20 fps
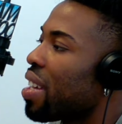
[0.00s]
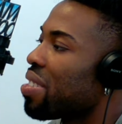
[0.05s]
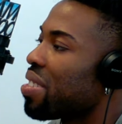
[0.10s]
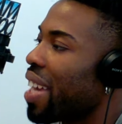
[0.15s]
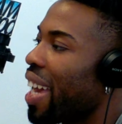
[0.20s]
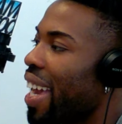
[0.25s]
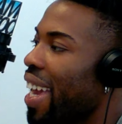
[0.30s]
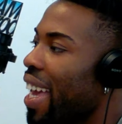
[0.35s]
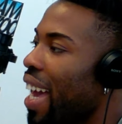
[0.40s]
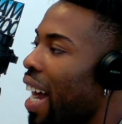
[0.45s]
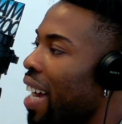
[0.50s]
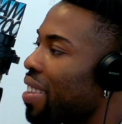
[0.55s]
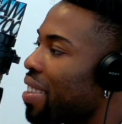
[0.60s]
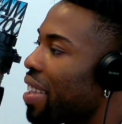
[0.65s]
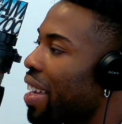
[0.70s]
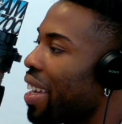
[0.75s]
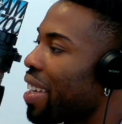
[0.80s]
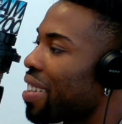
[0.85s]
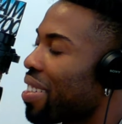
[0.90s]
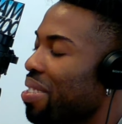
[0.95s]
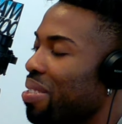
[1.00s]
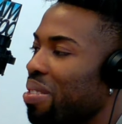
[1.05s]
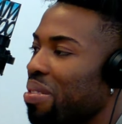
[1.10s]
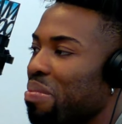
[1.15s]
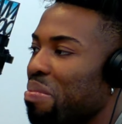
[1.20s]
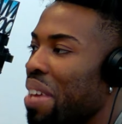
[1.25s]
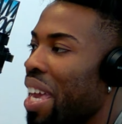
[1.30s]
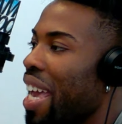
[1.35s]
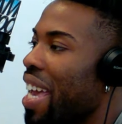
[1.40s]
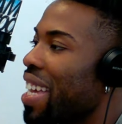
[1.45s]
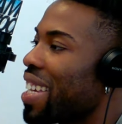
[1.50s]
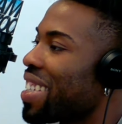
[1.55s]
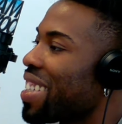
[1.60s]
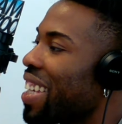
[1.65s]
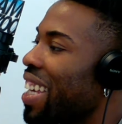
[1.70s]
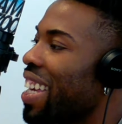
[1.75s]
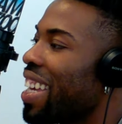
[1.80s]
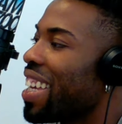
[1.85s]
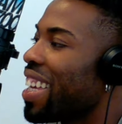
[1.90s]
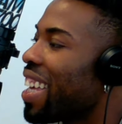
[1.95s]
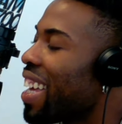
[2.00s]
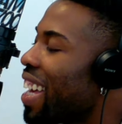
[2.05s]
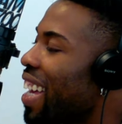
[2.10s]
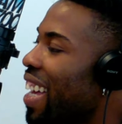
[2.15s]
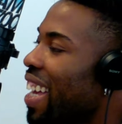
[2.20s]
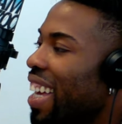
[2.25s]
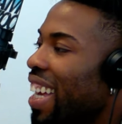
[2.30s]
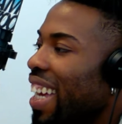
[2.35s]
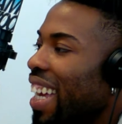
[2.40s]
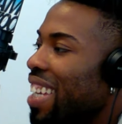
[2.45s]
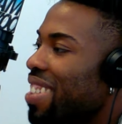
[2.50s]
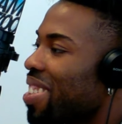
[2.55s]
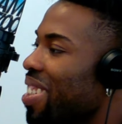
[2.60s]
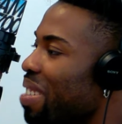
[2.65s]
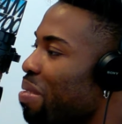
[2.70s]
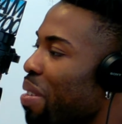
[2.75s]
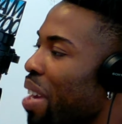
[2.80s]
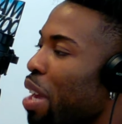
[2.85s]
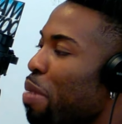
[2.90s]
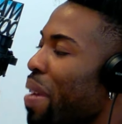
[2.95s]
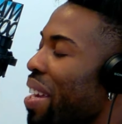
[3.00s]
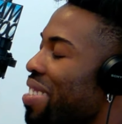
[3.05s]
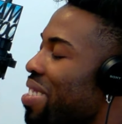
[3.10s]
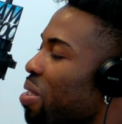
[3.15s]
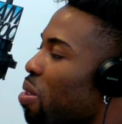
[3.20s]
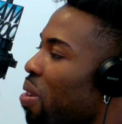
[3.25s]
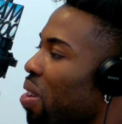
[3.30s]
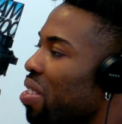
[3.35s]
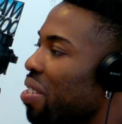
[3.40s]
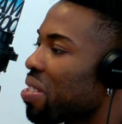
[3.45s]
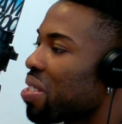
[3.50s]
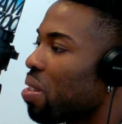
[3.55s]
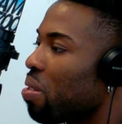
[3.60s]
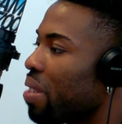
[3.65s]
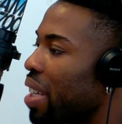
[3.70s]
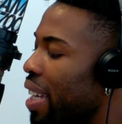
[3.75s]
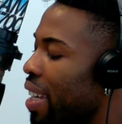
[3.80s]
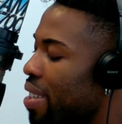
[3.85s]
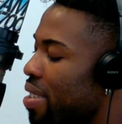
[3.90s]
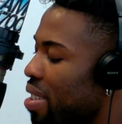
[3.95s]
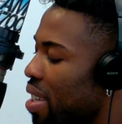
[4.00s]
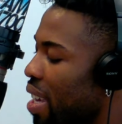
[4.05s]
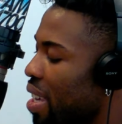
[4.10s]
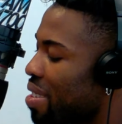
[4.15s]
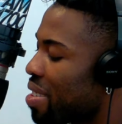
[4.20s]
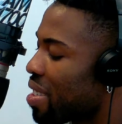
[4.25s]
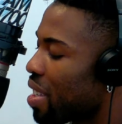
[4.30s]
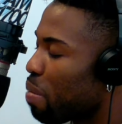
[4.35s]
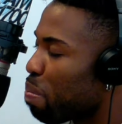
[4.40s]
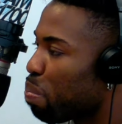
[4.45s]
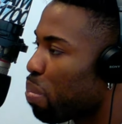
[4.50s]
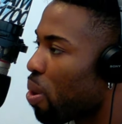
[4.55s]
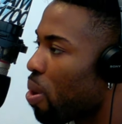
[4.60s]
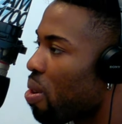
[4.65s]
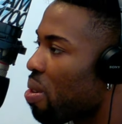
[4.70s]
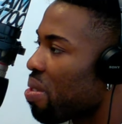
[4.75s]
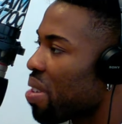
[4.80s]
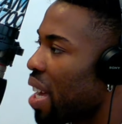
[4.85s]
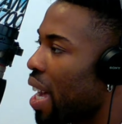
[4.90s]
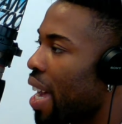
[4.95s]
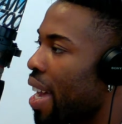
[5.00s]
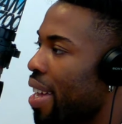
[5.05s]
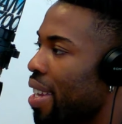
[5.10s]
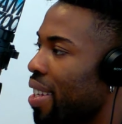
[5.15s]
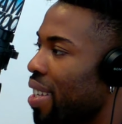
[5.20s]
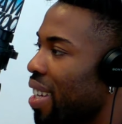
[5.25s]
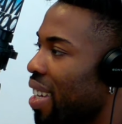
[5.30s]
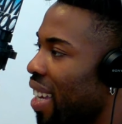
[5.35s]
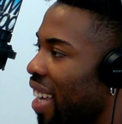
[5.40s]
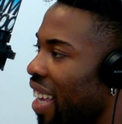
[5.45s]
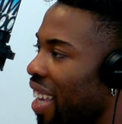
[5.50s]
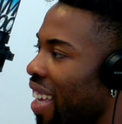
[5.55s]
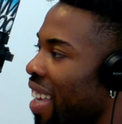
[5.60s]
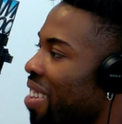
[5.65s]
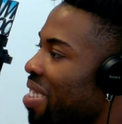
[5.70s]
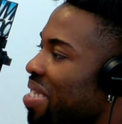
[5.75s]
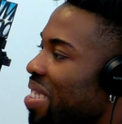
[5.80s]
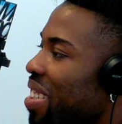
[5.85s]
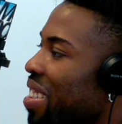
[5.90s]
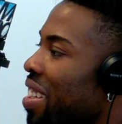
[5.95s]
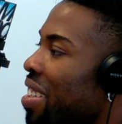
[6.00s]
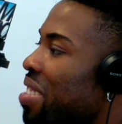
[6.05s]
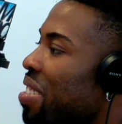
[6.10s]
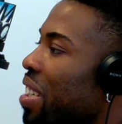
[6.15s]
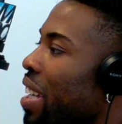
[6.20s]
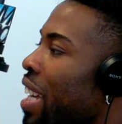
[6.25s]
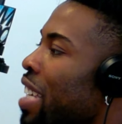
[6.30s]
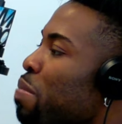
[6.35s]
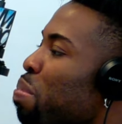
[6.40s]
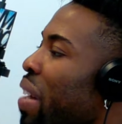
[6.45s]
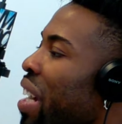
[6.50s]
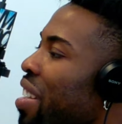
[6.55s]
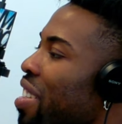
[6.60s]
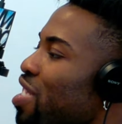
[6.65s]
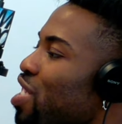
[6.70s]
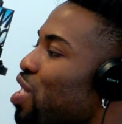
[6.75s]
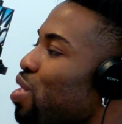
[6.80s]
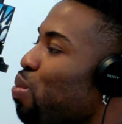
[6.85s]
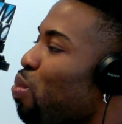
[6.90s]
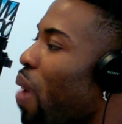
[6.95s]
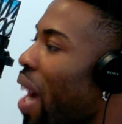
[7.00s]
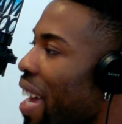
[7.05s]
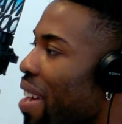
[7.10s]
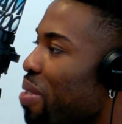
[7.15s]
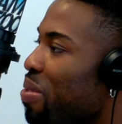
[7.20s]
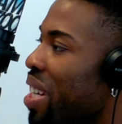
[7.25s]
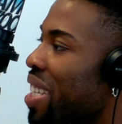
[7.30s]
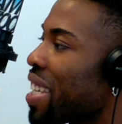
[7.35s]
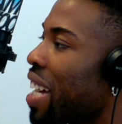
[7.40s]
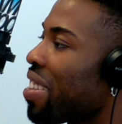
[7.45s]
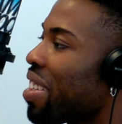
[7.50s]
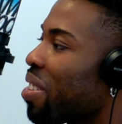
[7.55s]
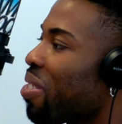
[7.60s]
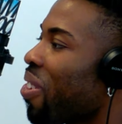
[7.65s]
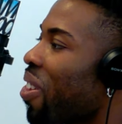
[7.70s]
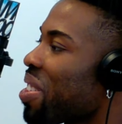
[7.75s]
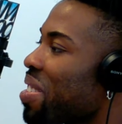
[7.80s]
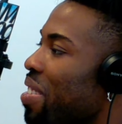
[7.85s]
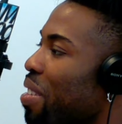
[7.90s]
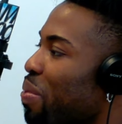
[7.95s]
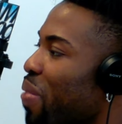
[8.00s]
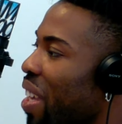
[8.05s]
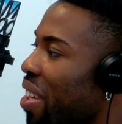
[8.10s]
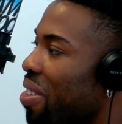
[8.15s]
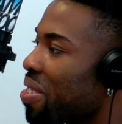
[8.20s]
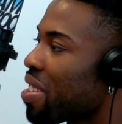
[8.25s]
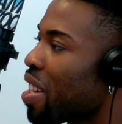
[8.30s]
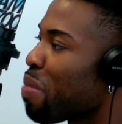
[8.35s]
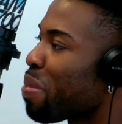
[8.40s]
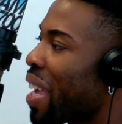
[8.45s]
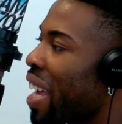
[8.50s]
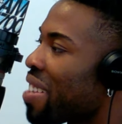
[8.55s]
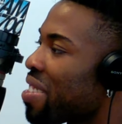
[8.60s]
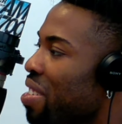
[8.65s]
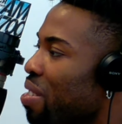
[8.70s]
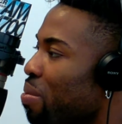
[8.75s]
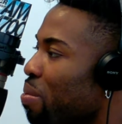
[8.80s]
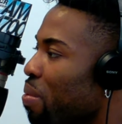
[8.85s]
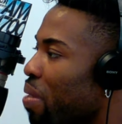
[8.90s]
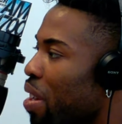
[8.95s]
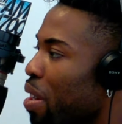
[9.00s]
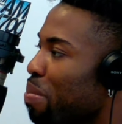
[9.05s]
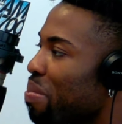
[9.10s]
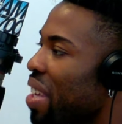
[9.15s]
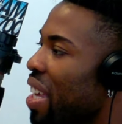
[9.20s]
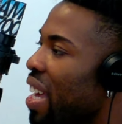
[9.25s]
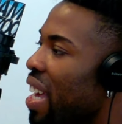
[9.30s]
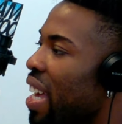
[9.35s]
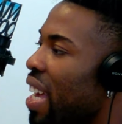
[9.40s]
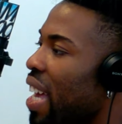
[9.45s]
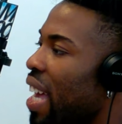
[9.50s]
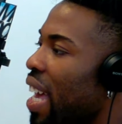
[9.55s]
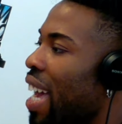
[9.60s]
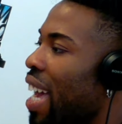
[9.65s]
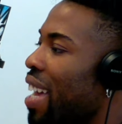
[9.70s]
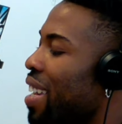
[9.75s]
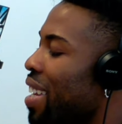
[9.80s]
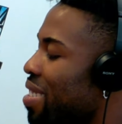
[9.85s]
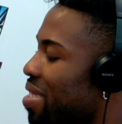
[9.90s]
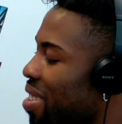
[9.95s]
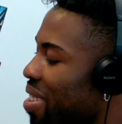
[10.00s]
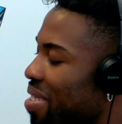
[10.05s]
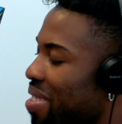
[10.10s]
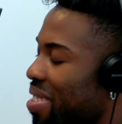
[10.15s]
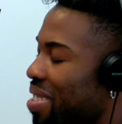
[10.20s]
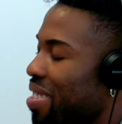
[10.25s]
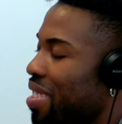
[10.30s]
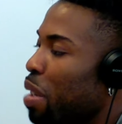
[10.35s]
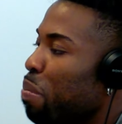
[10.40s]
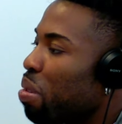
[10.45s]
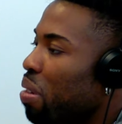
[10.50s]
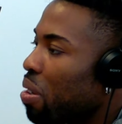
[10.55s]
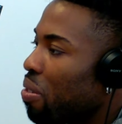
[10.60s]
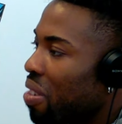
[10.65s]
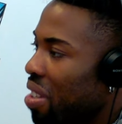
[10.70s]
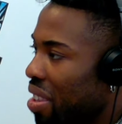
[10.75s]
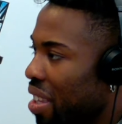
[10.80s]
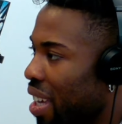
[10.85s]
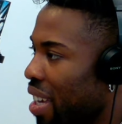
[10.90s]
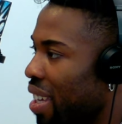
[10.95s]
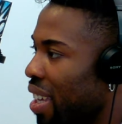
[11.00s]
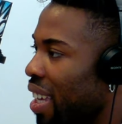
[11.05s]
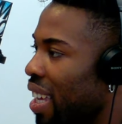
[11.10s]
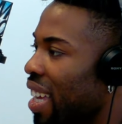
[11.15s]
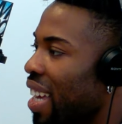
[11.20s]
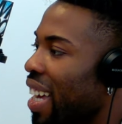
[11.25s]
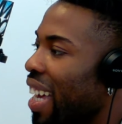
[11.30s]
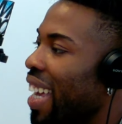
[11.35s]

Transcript: Shea, I think, man, he makes scoring look so easy, simple, and he doesn't look like he's breaking a sweat when he's out there crossing defenders up, getting to the rim, and he's just slippery with it.